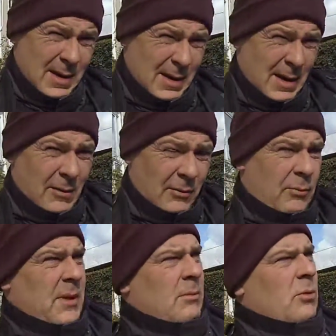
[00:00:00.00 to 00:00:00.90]
out of
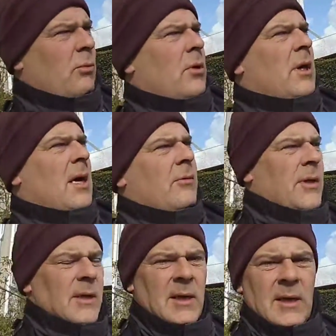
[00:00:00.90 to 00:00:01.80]
people were allowed in,
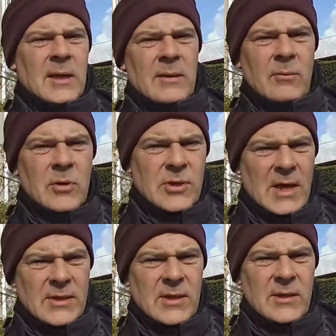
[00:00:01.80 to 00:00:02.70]
and it was
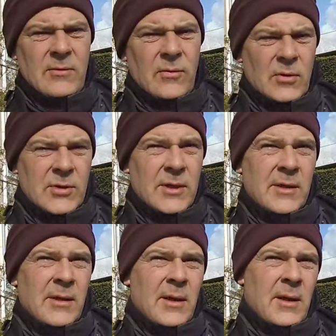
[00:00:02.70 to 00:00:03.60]
actually functioning.
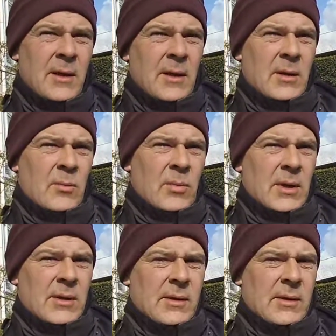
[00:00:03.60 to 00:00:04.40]
But